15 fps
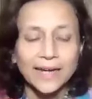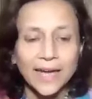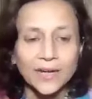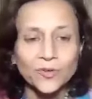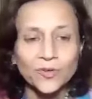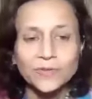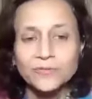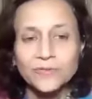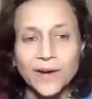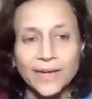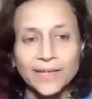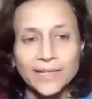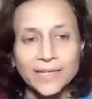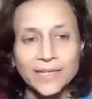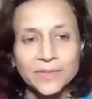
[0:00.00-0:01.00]
I couldn't
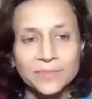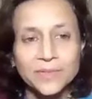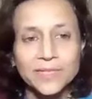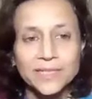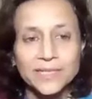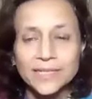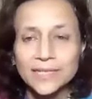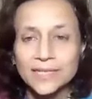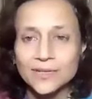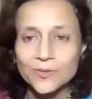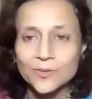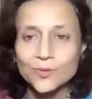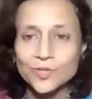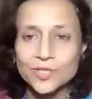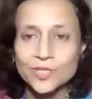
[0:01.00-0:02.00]
find anybody
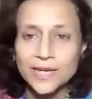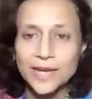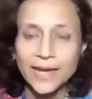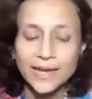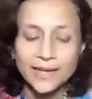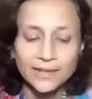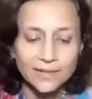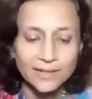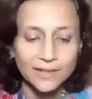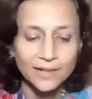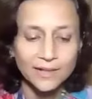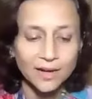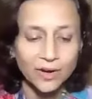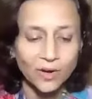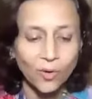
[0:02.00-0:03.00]
who shared
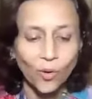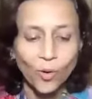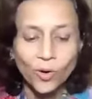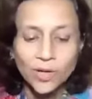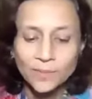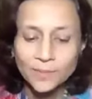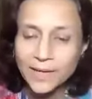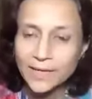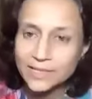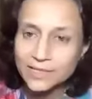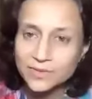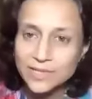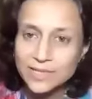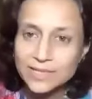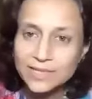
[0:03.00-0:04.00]
all my
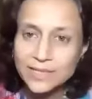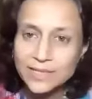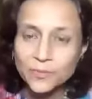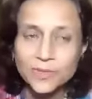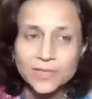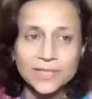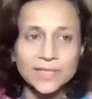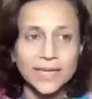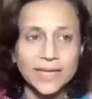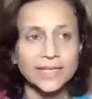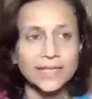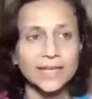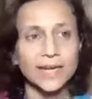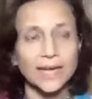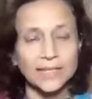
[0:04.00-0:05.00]
interests. There wasn't any
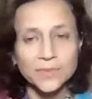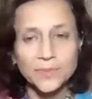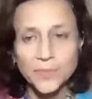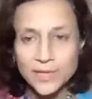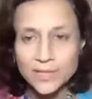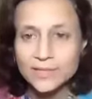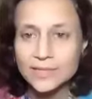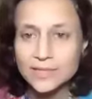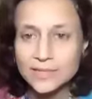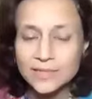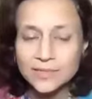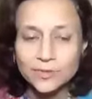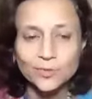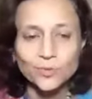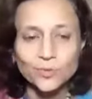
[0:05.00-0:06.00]
another person
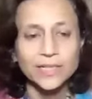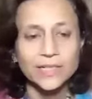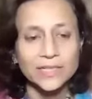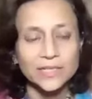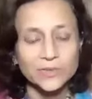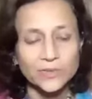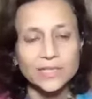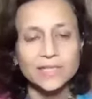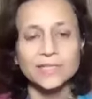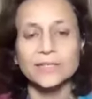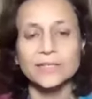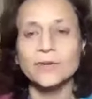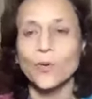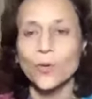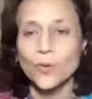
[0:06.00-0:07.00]
who had interests in
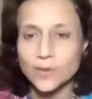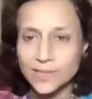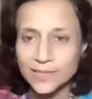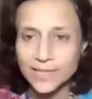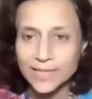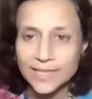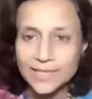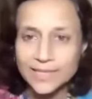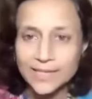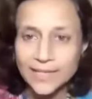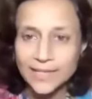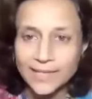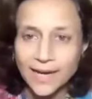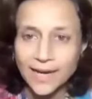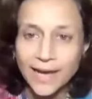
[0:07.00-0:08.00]
all the things
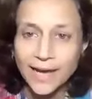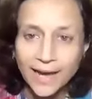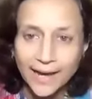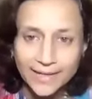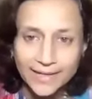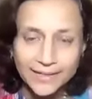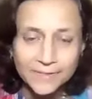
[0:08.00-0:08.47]
that I had.